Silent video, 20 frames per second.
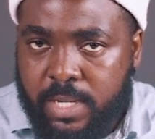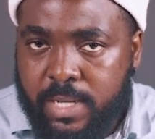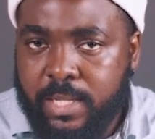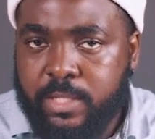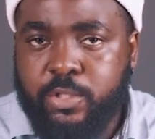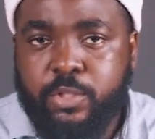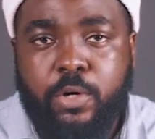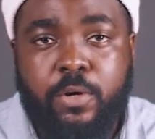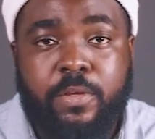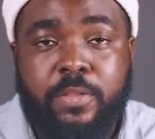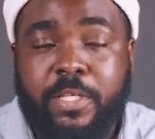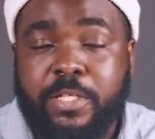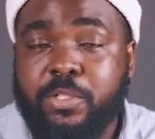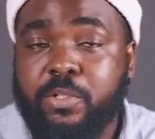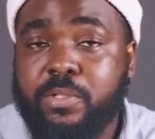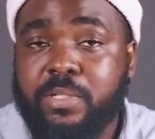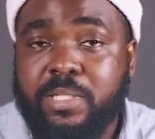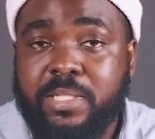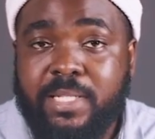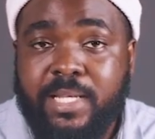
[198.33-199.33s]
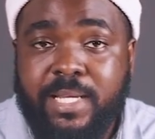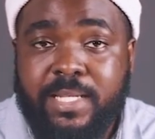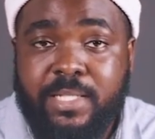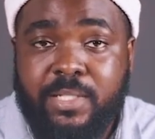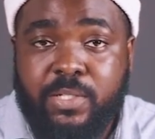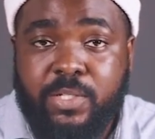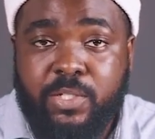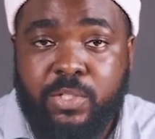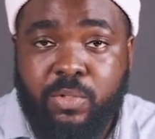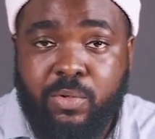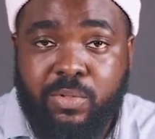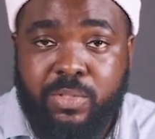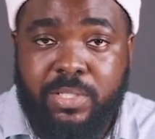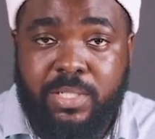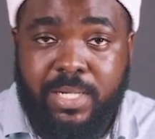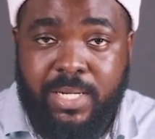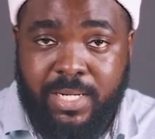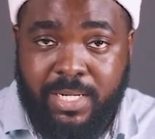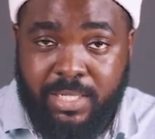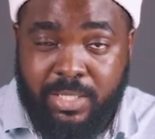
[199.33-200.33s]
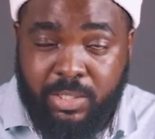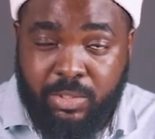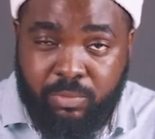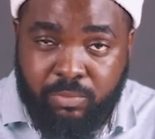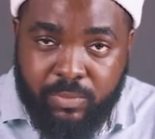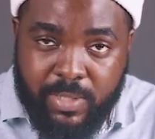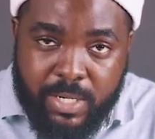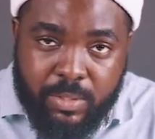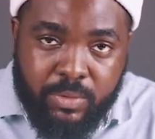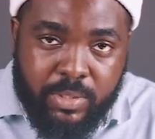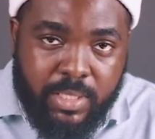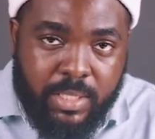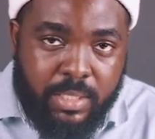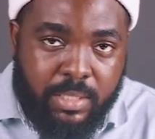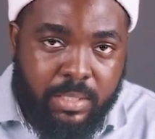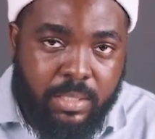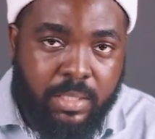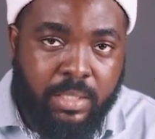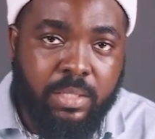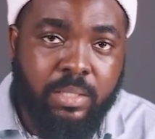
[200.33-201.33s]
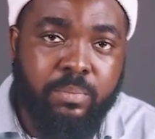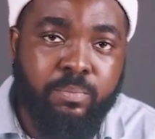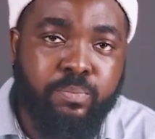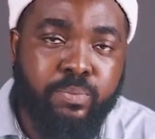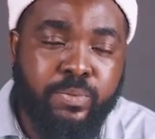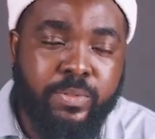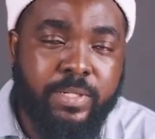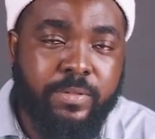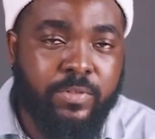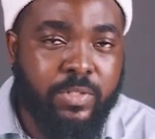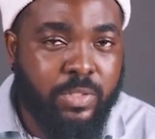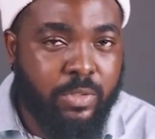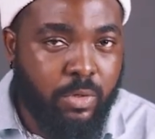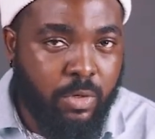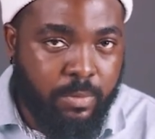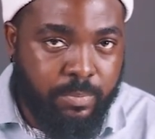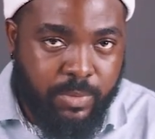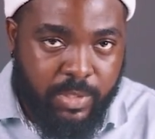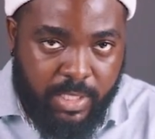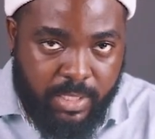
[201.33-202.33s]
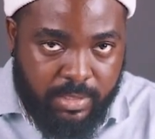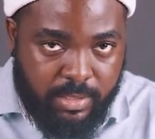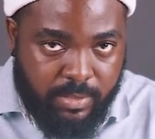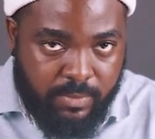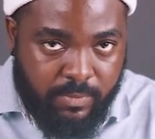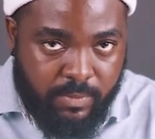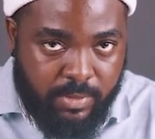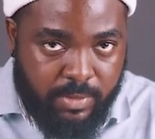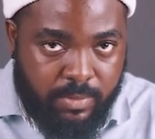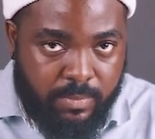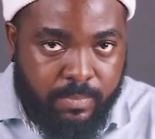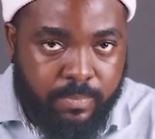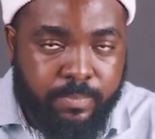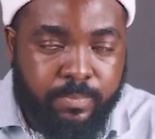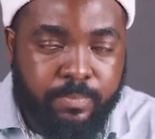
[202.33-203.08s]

ensuring that your design decisions are grounded in the brief's objectives.